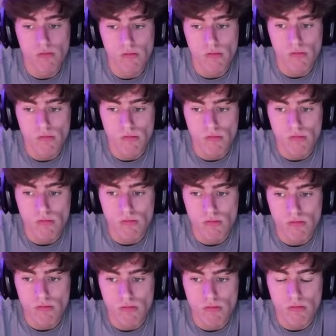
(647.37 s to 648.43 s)

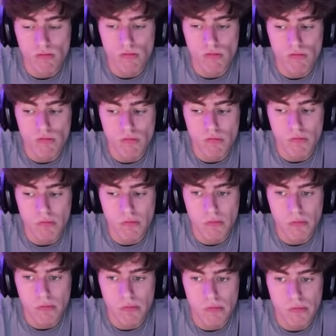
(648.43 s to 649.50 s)

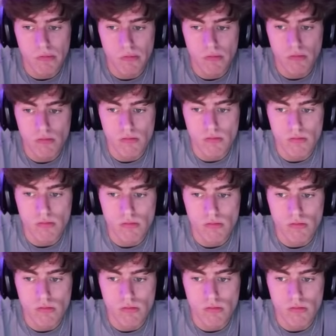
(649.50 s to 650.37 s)
The person shown says nothing.